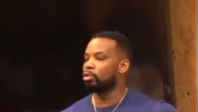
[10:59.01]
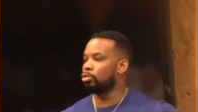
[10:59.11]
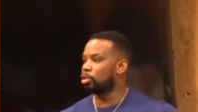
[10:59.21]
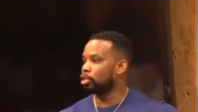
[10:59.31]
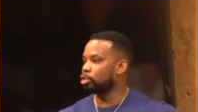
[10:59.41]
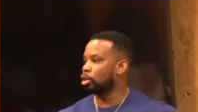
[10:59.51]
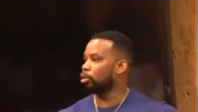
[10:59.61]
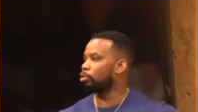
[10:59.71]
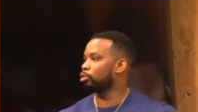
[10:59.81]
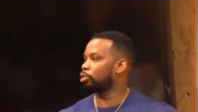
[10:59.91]
you can
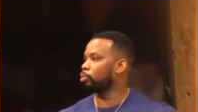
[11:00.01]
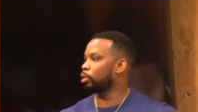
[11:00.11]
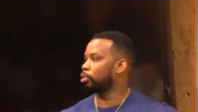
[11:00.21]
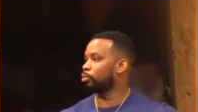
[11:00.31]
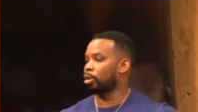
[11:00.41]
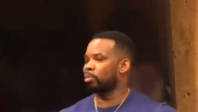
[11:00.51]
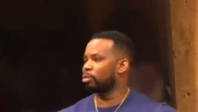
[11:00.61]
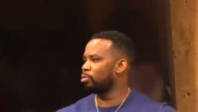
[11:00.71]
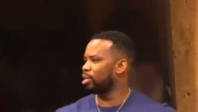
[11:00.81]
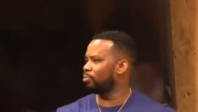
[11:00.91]
turn your situation around.
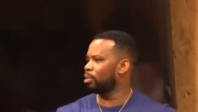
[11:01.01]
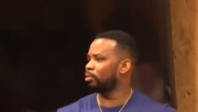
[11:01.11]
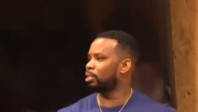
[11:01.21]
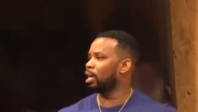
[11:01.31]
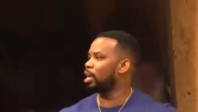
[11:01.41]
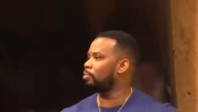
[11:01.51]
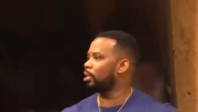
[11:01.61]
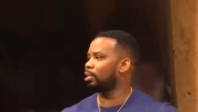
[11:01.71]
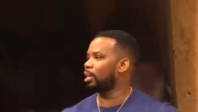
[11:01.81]
Whether you get involved in IML or